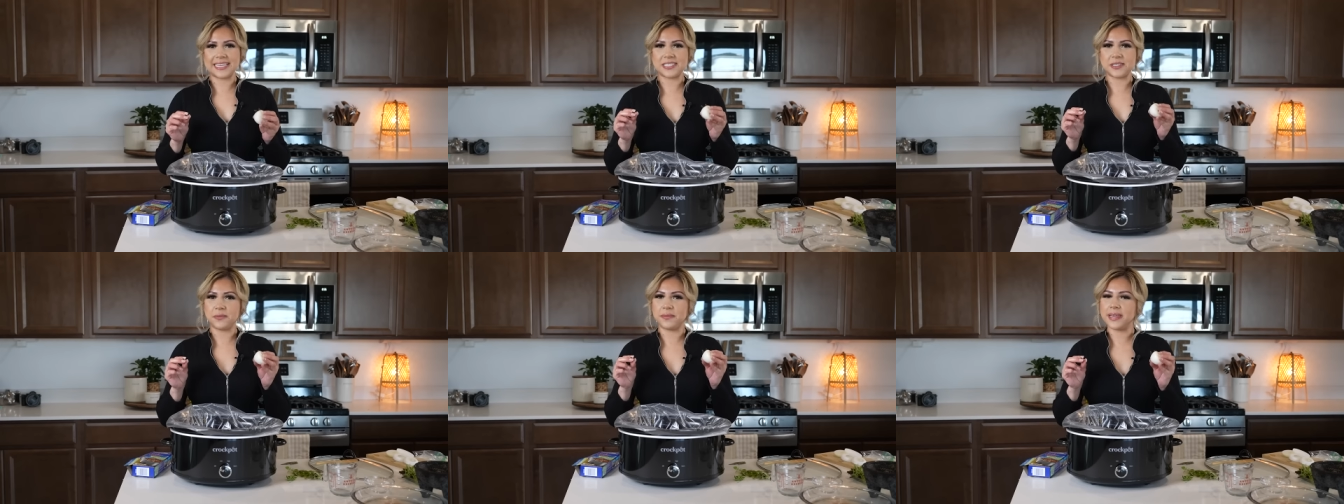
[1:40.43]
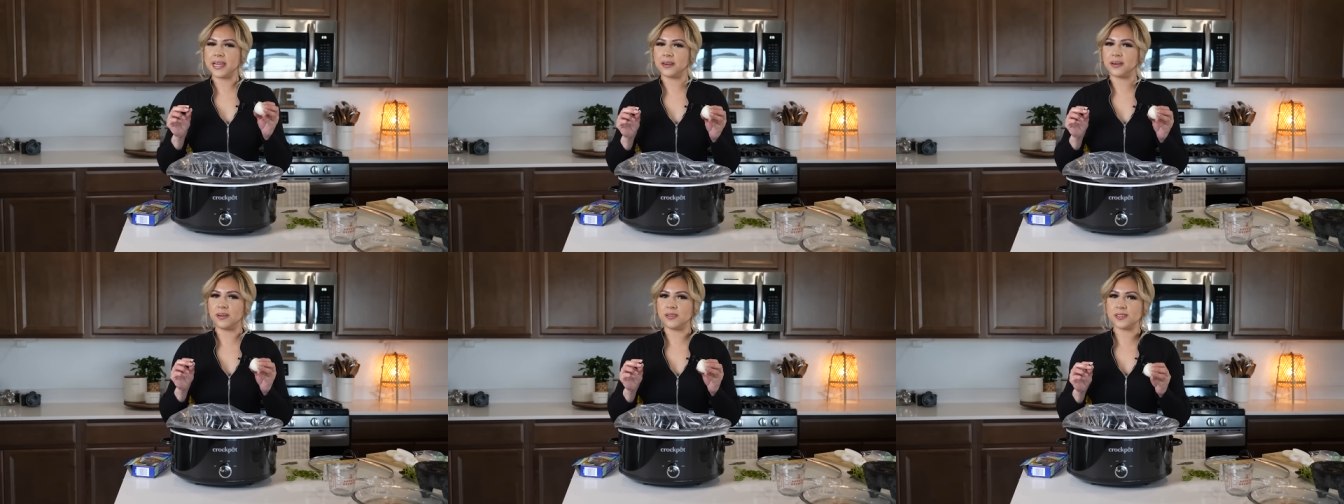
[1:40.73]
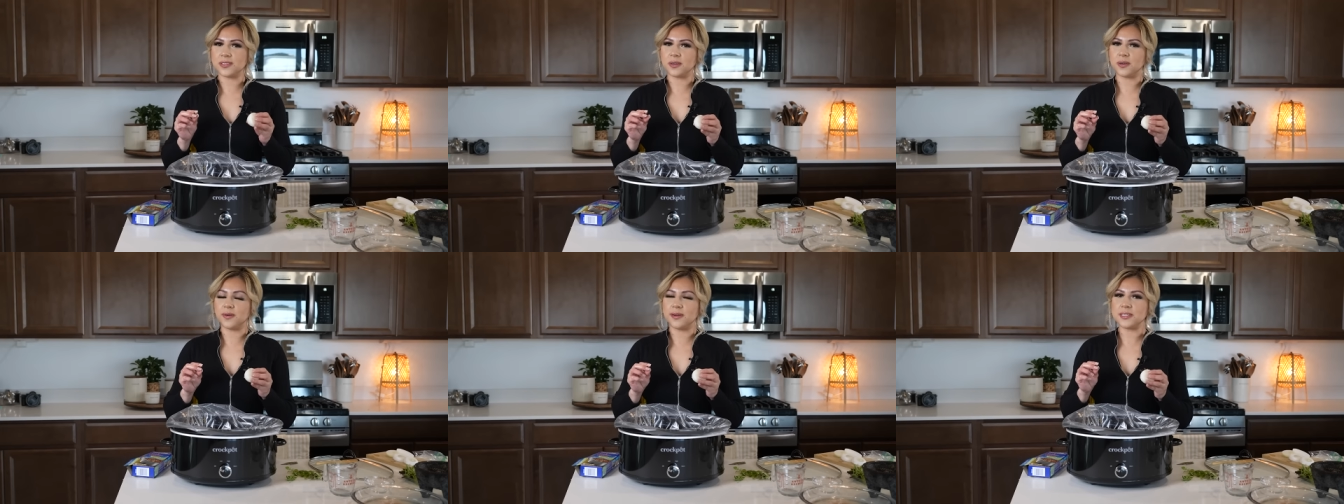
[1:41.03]
so we are
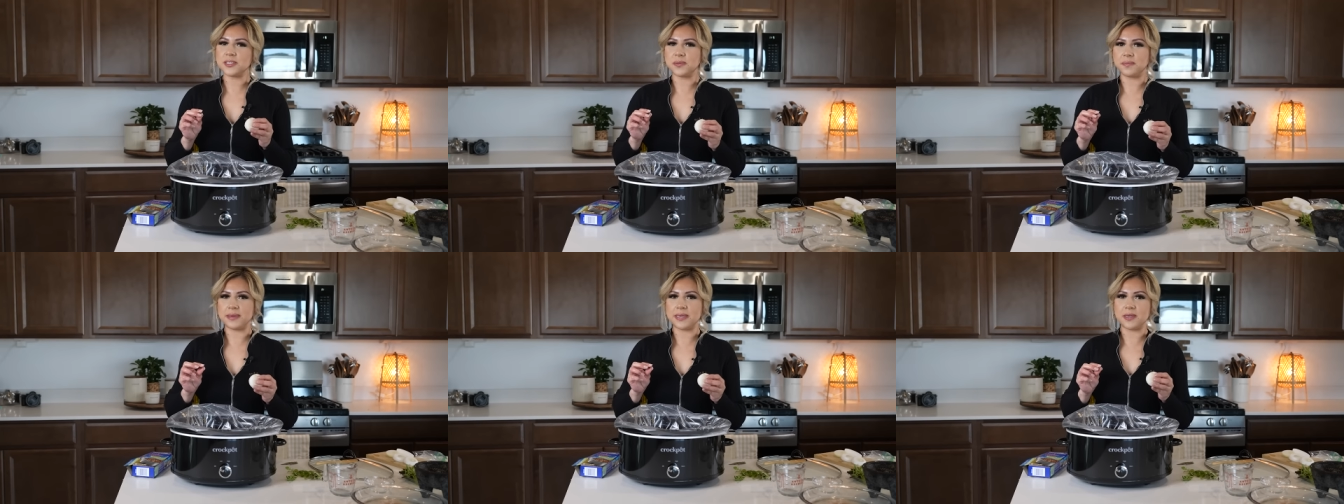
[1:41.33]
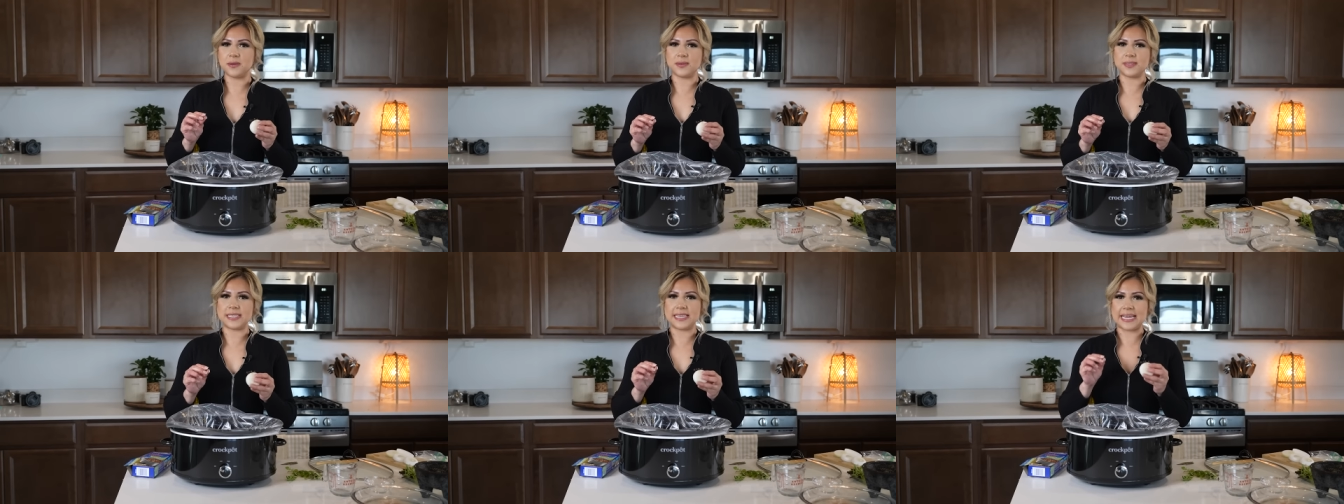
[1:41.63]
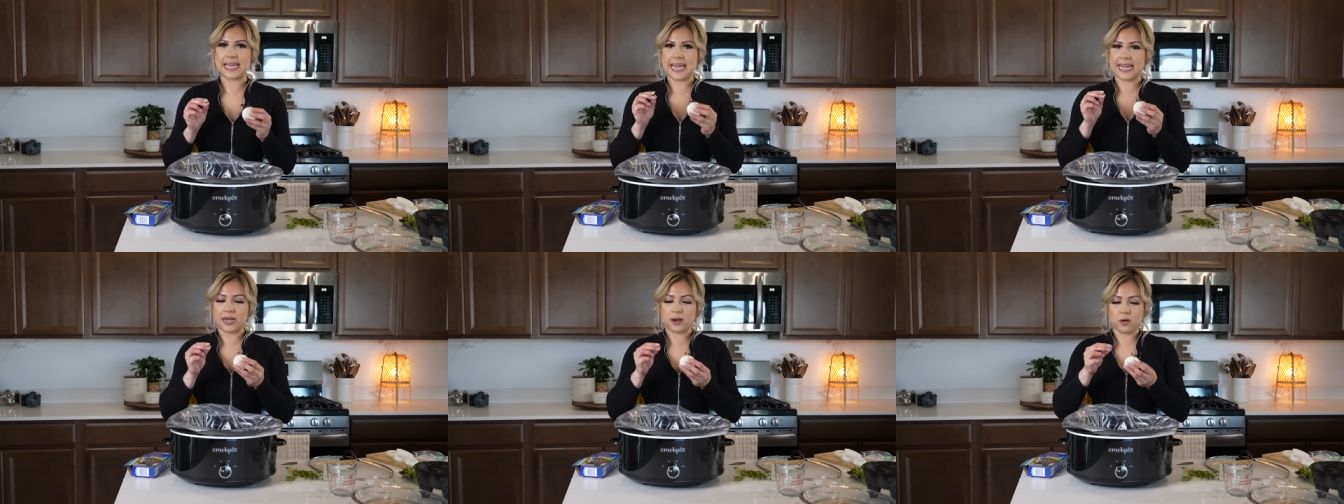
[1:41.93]
also going to be using
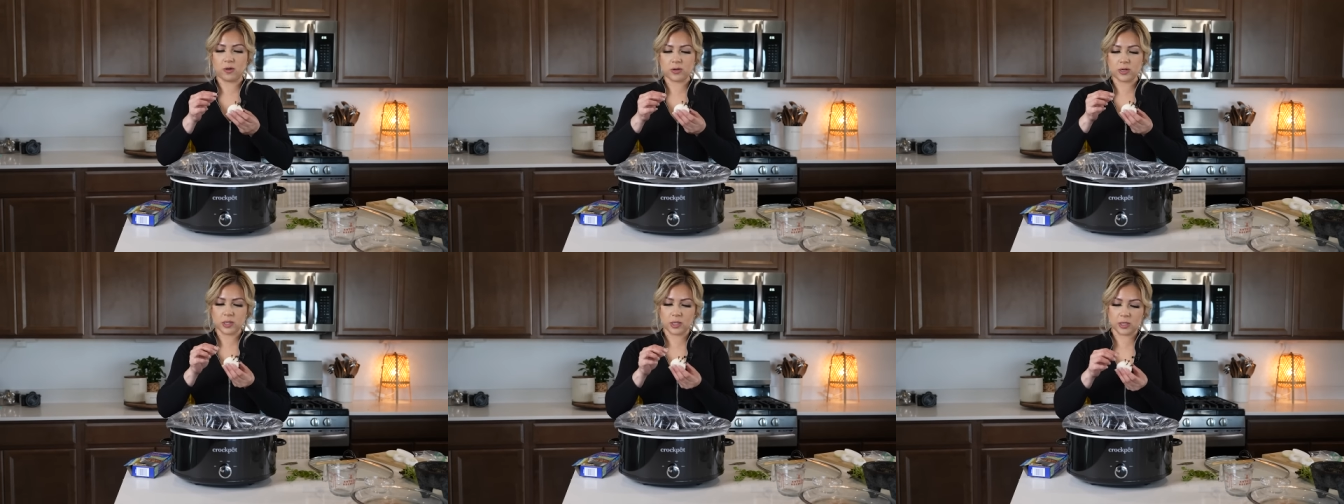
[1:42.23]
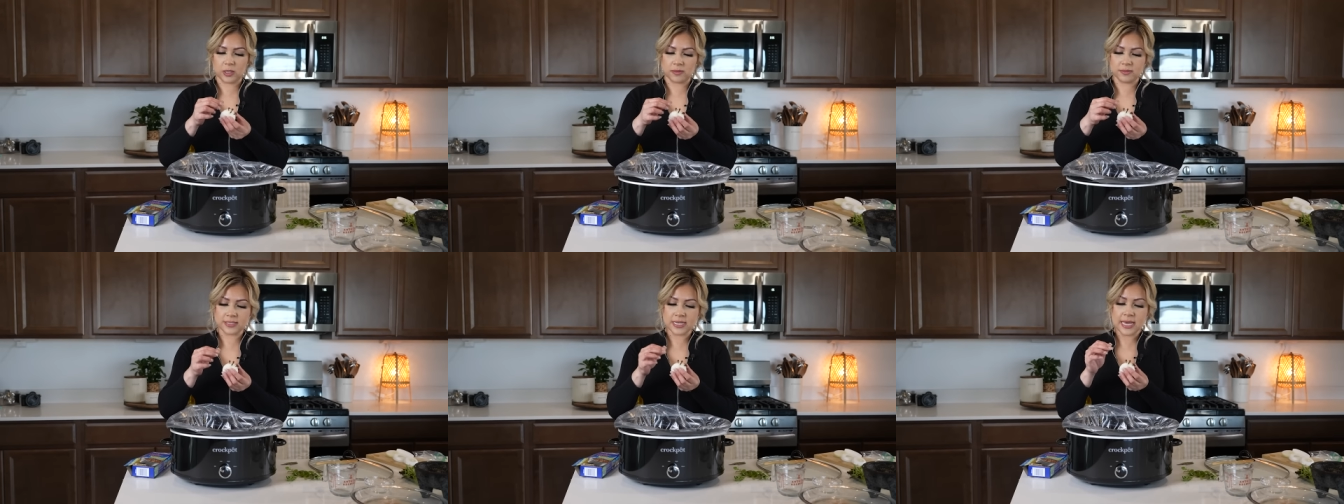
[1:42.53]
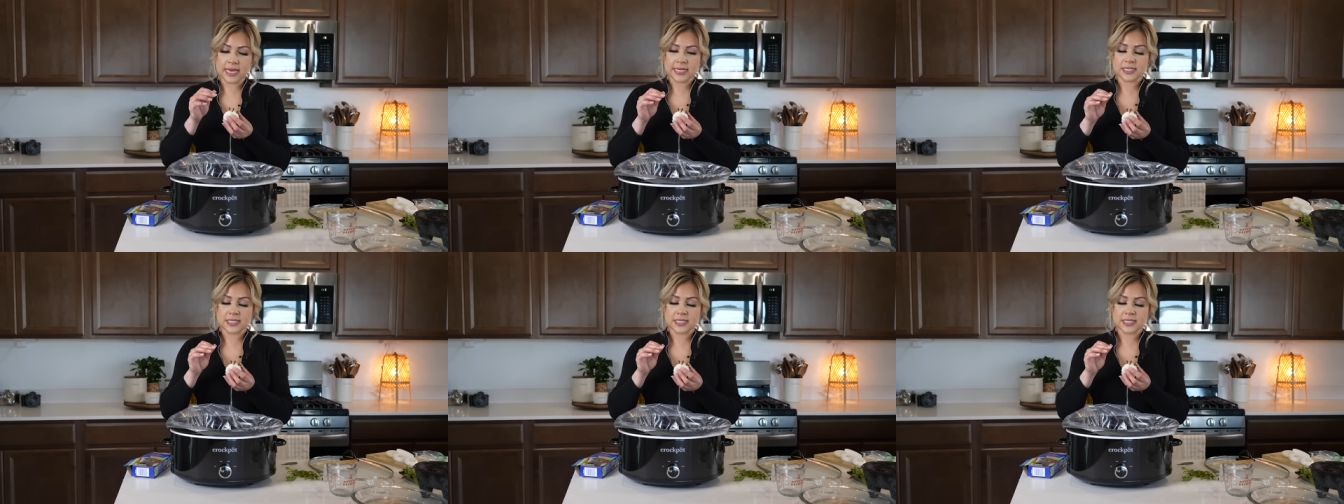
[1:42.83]
8 whole cloves.